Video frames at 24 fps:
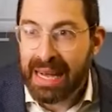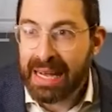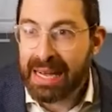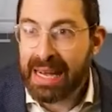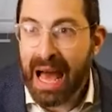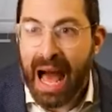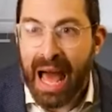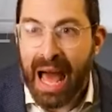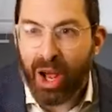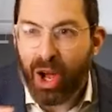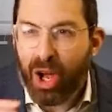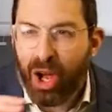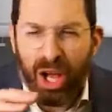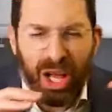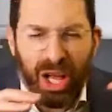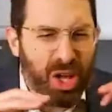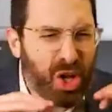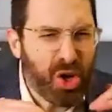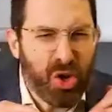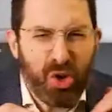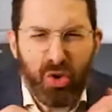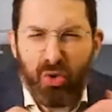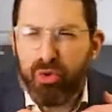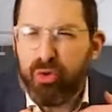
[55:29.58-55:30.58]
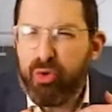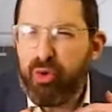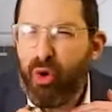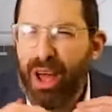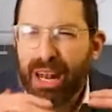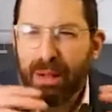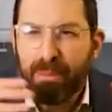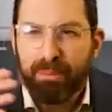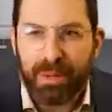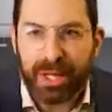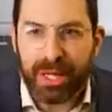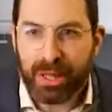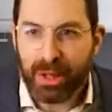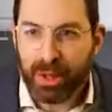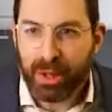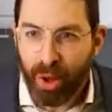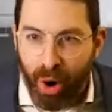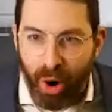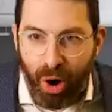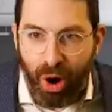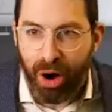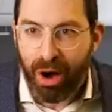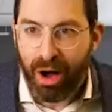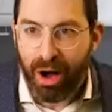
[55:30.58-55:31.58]
not incredibly
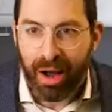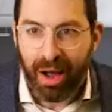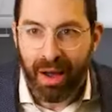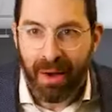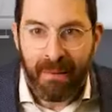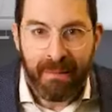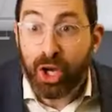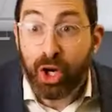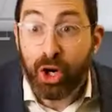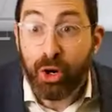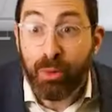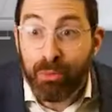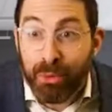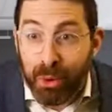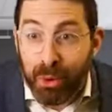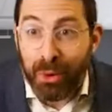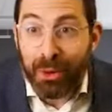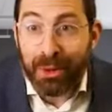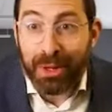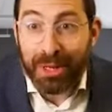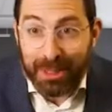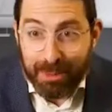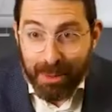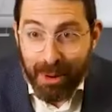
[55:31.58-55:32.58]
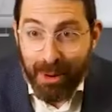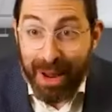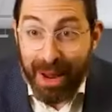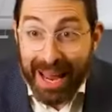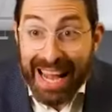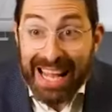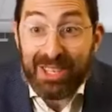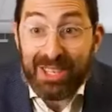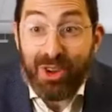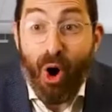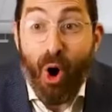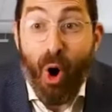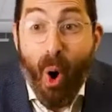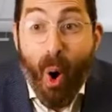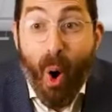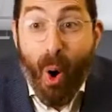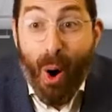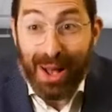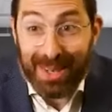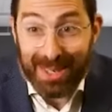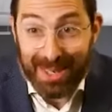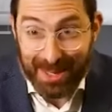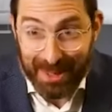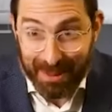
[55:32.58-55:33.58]
long communal experience. It's
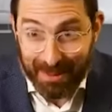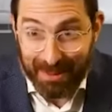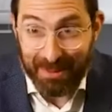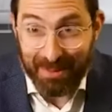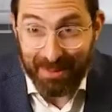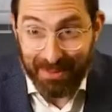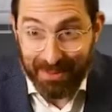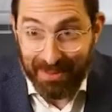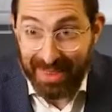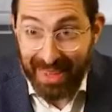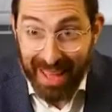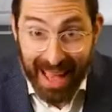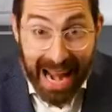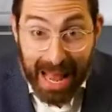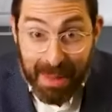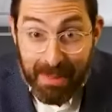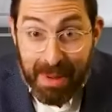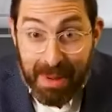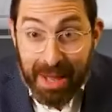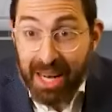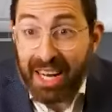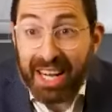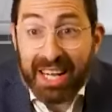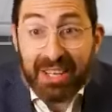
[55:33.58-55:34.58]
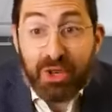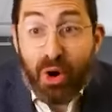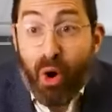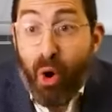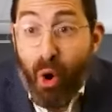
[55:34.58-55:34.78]
awesome. Yeah. I mean, it, it's